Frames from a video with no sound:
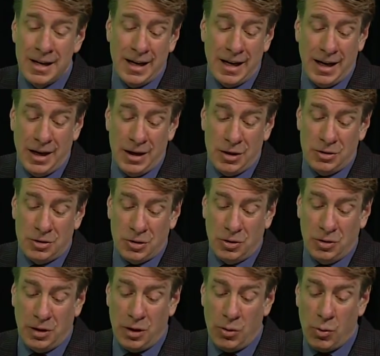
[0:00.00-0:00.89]
and
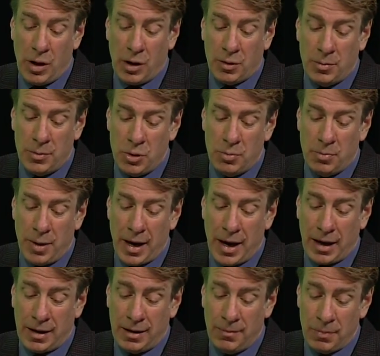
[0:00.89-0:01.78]
certainly welcome you
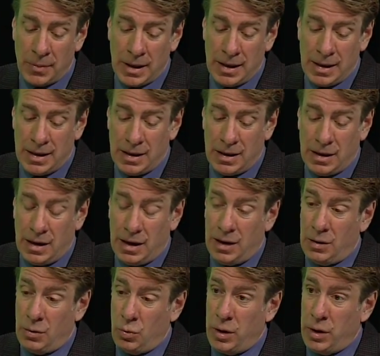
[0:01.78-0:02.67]
back
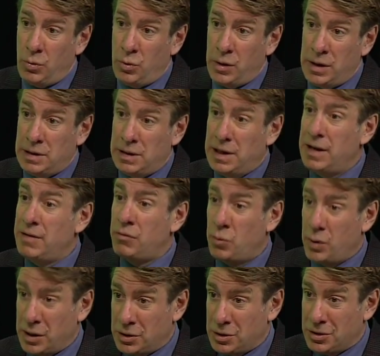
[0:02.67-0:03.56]
when we leave
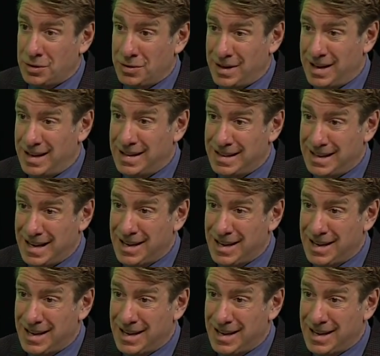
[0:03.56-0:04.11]
winter and